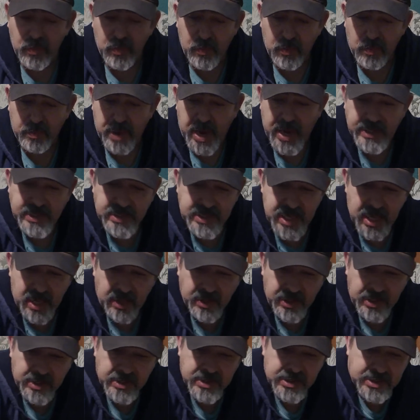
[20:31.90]
by
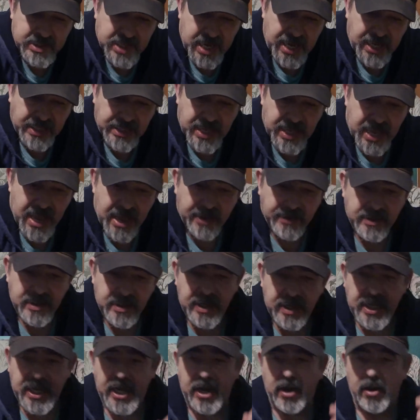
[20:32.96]
saying that,
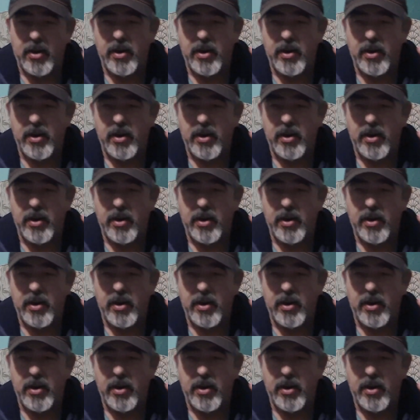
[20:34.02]
here